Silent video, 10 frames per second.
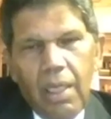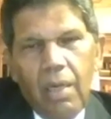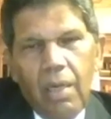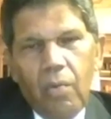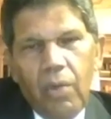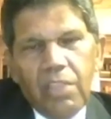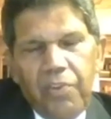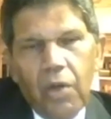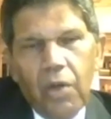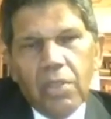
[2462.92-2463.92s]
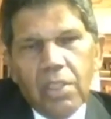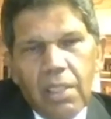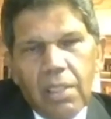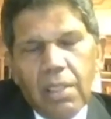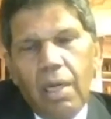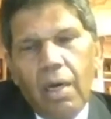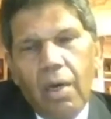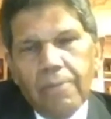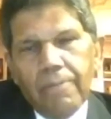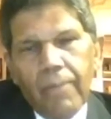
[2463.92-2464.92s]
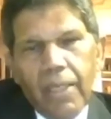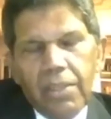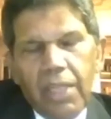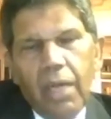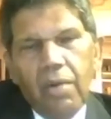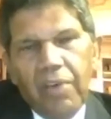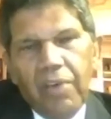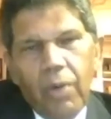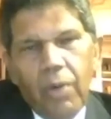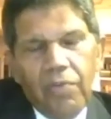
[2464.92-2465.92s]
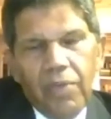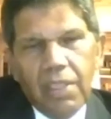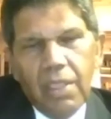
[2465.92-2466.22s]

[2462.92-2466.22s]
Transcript: which focuses on Theo van Boven as the